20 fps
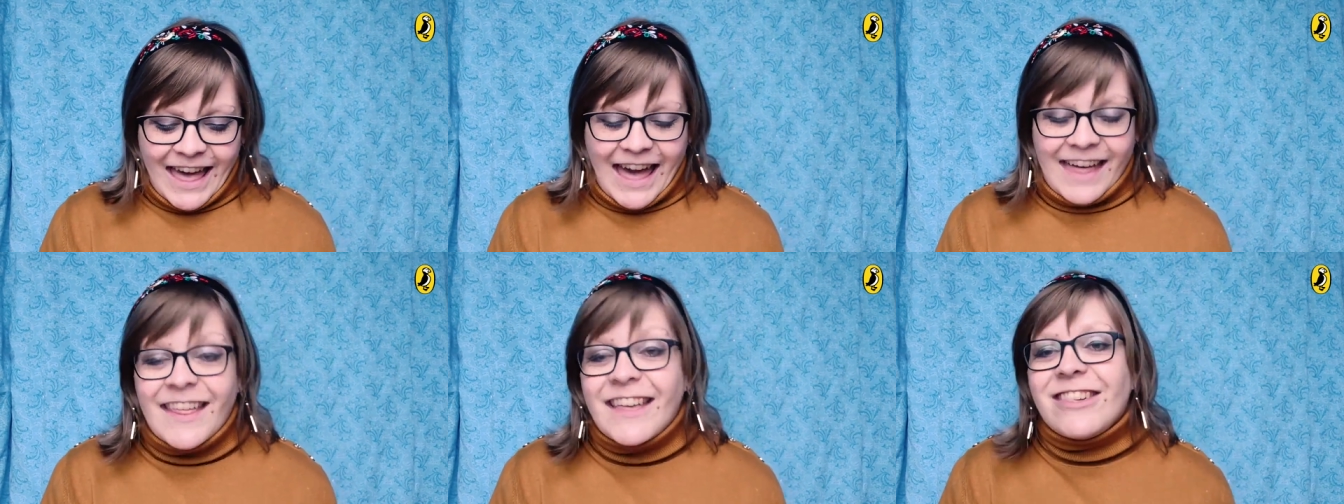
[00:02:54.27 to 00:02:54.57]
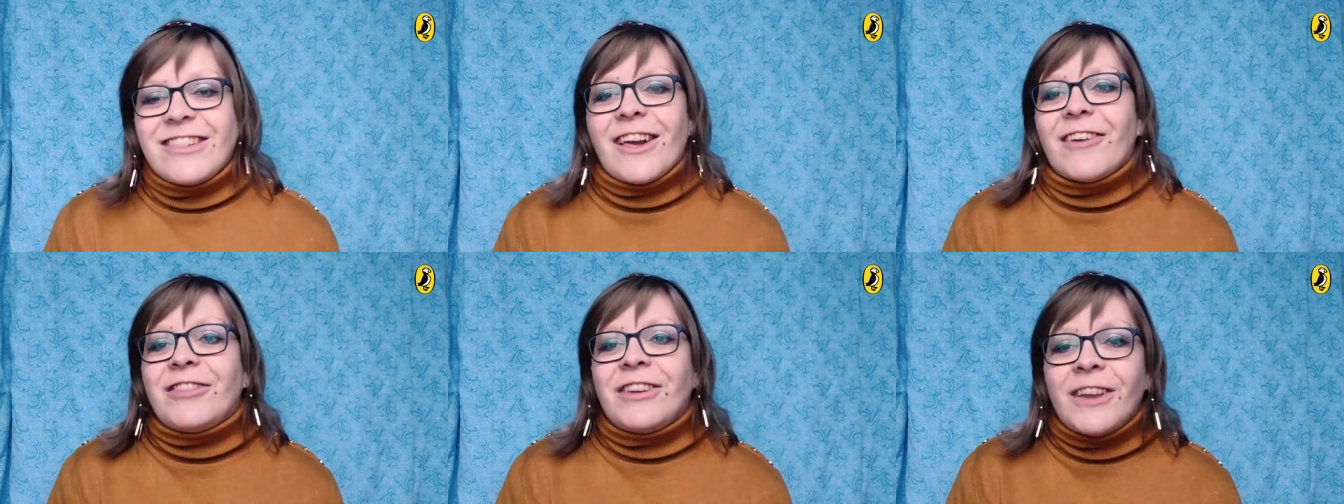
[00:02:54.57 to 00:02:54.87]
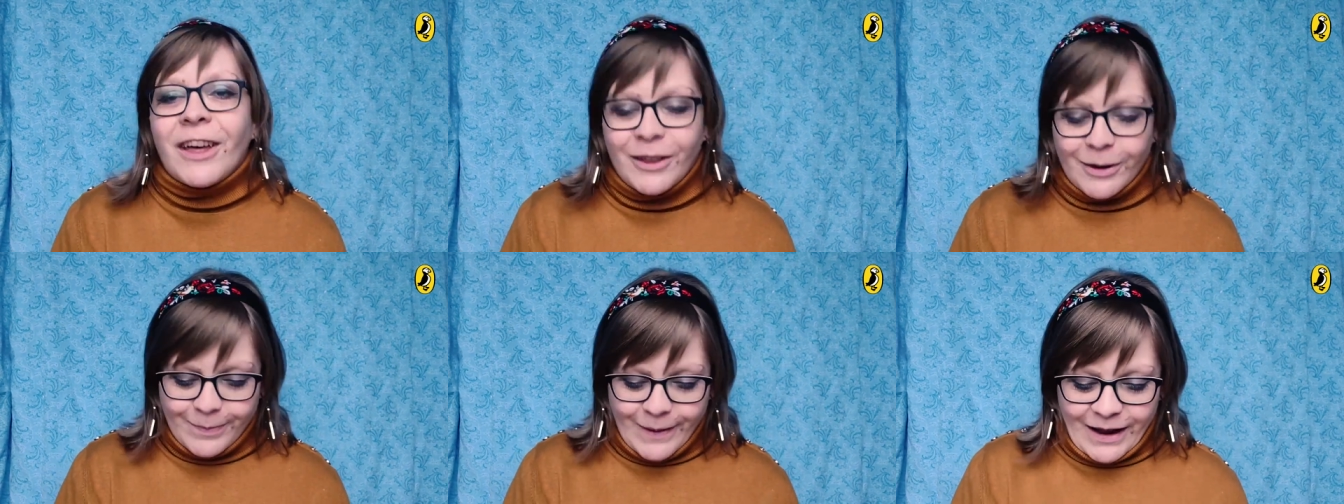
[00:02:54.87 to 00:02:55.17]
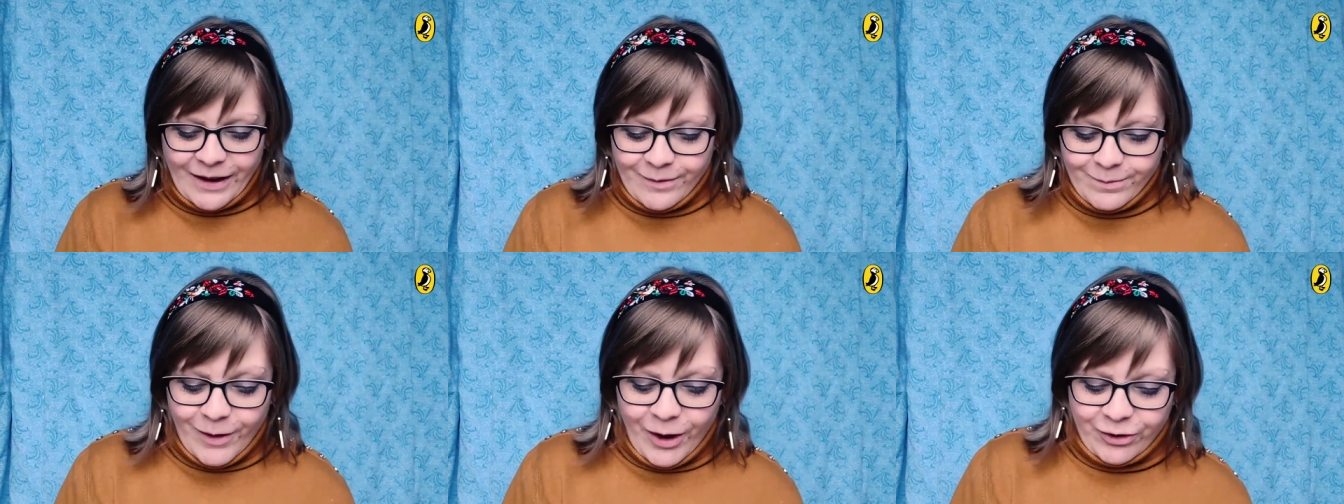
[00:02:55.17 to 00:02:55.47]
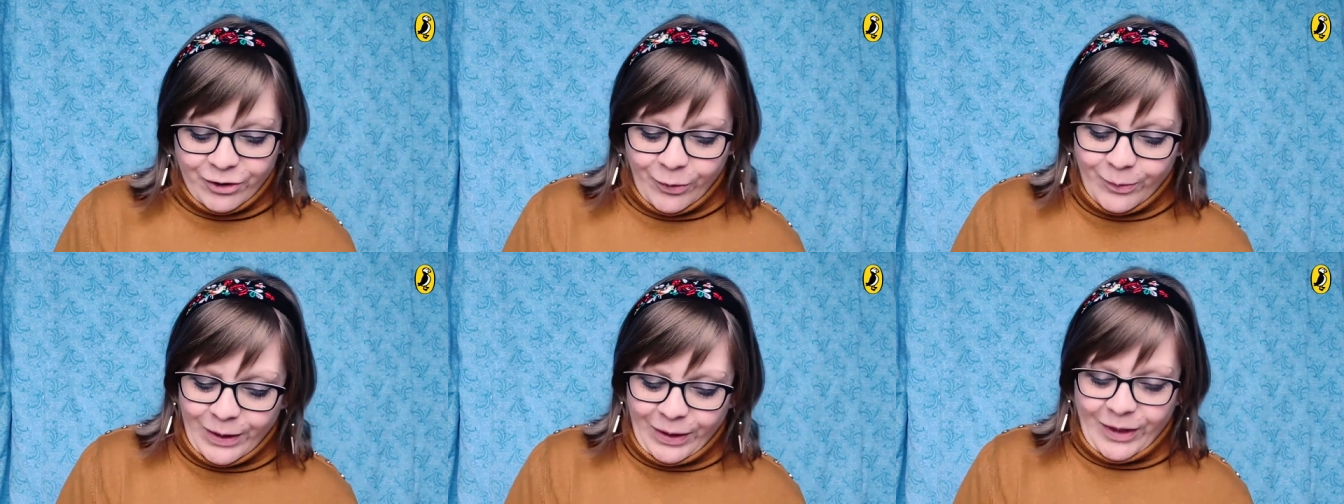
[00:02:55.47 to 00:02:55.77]
and then shoved another bite of
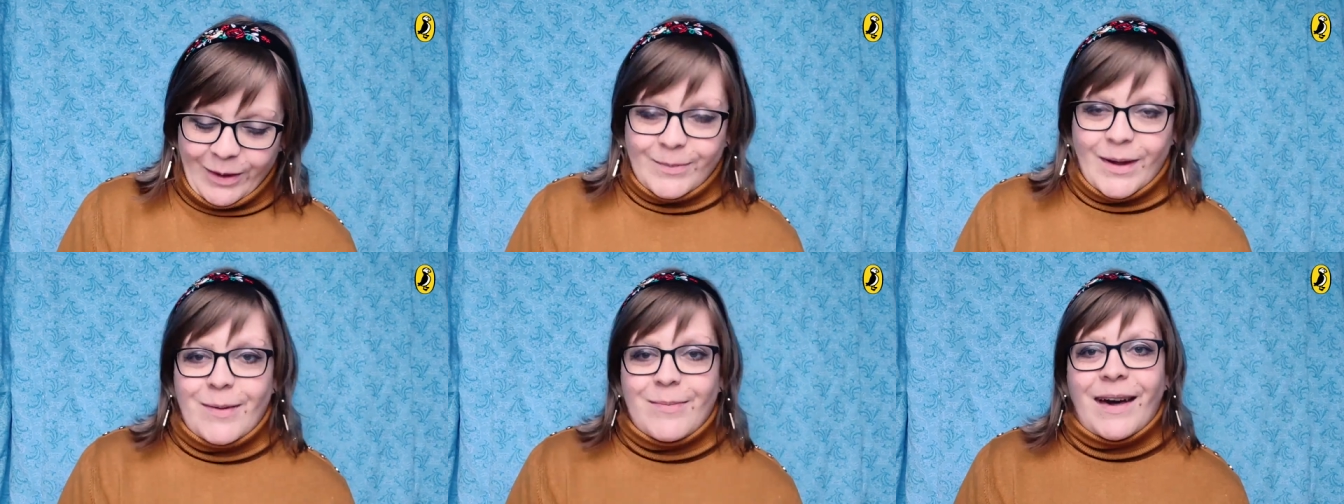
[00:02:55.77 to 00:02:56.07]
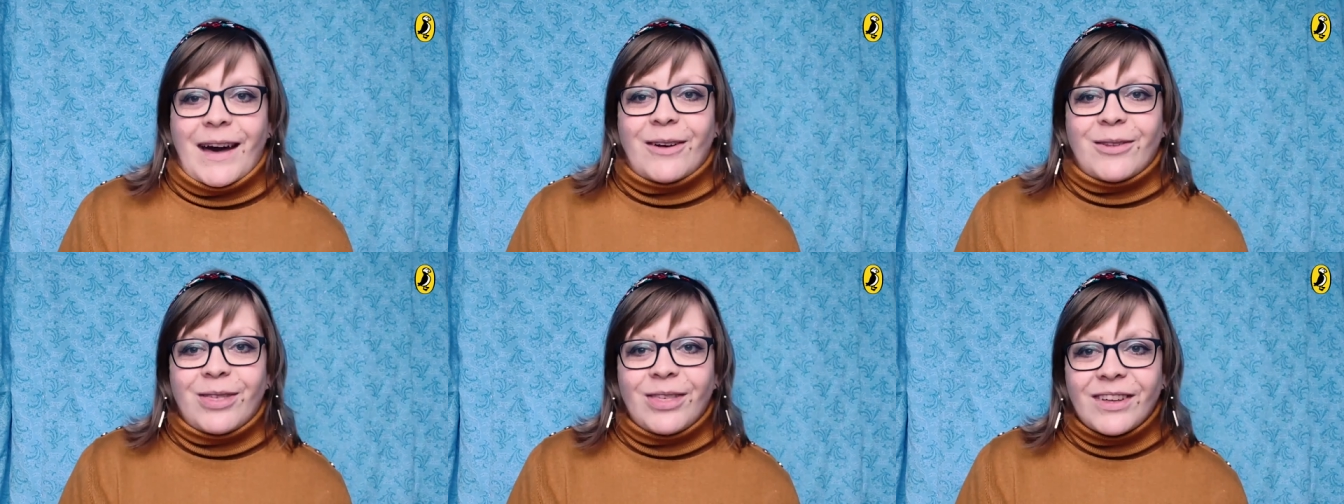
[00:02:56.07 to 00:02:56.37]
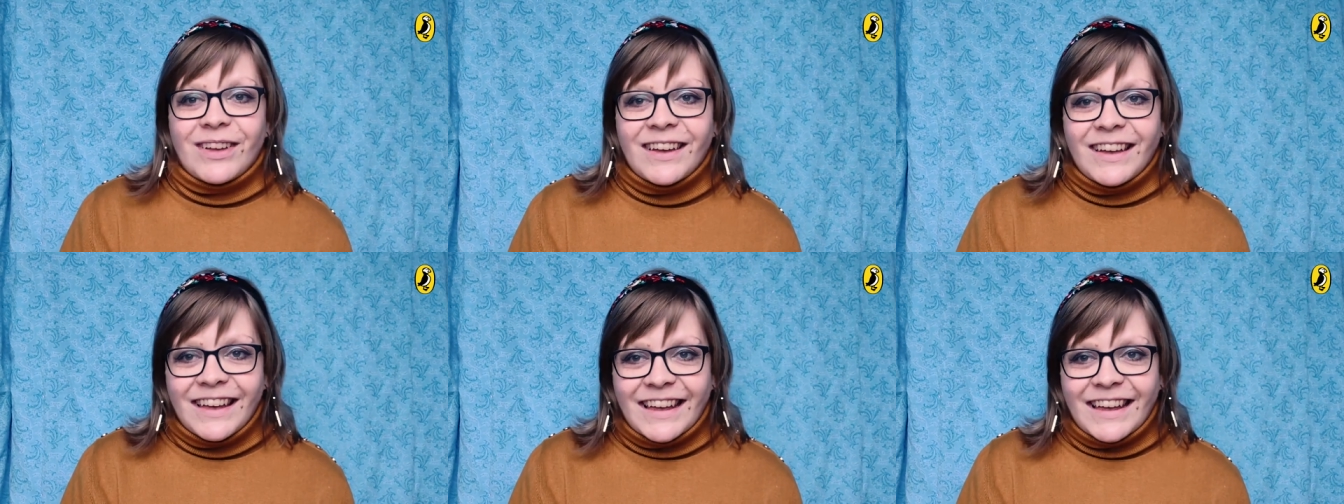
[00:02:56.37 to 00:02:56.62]
meal in my mouth.